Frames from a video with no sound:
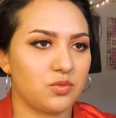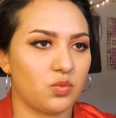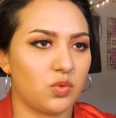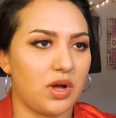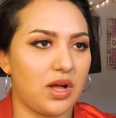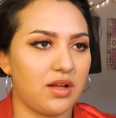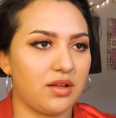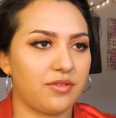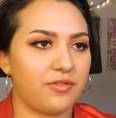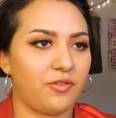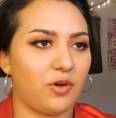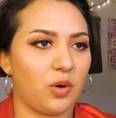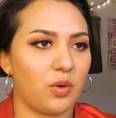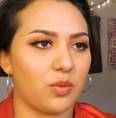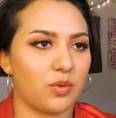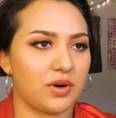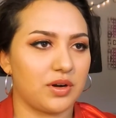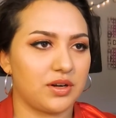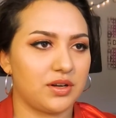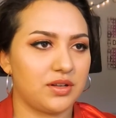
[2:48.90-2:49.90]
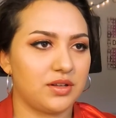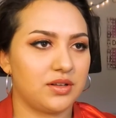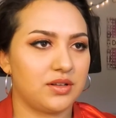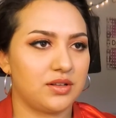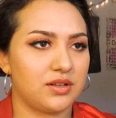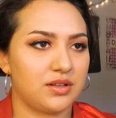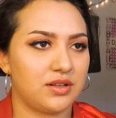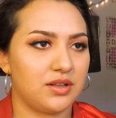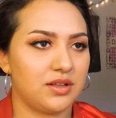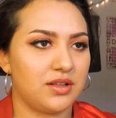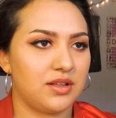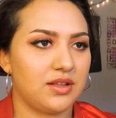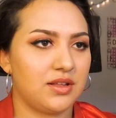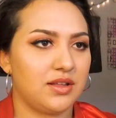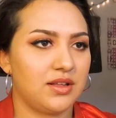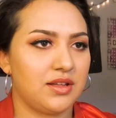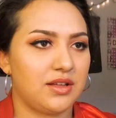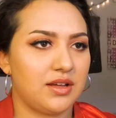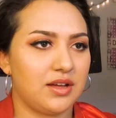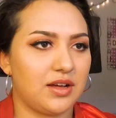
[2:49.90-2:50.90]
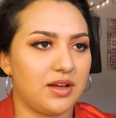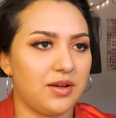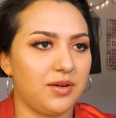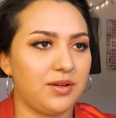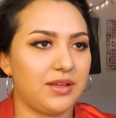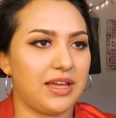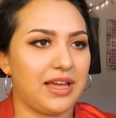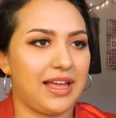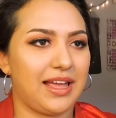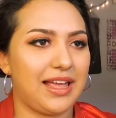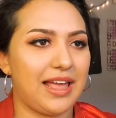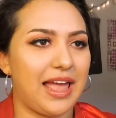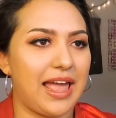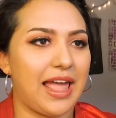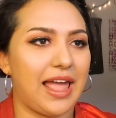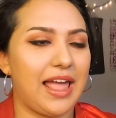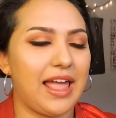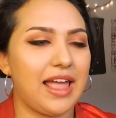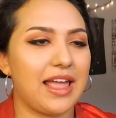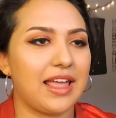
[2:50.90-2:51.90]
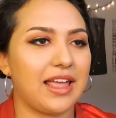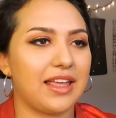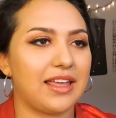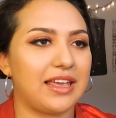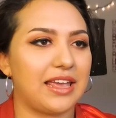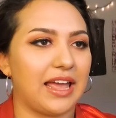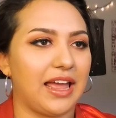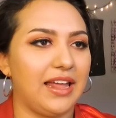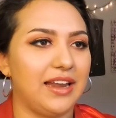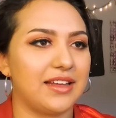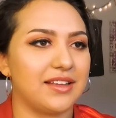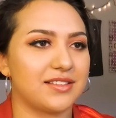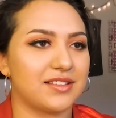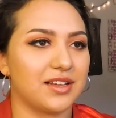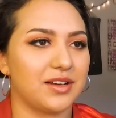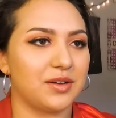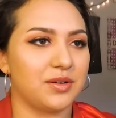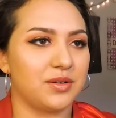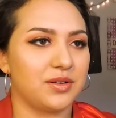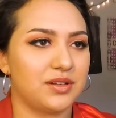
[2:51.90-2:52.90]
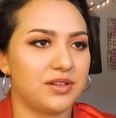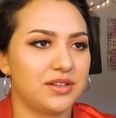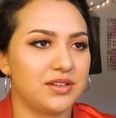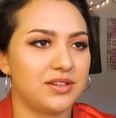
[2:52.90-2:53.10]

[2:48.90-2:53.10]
Walk forward. Okay, hey, get it though.